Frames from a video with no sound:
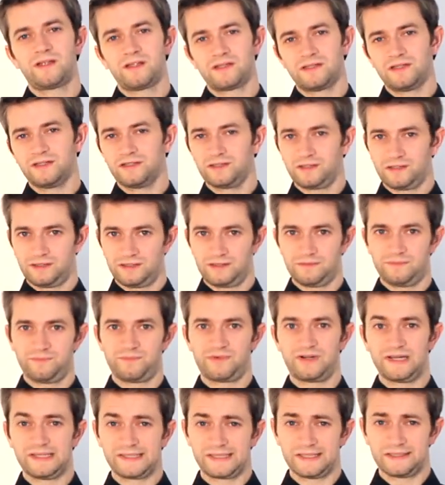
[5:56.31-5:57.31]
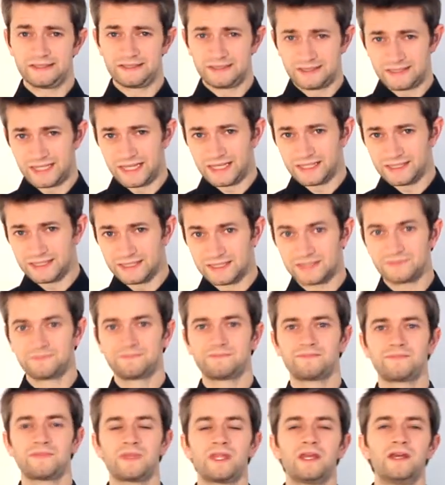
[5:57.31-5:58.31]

the present tense.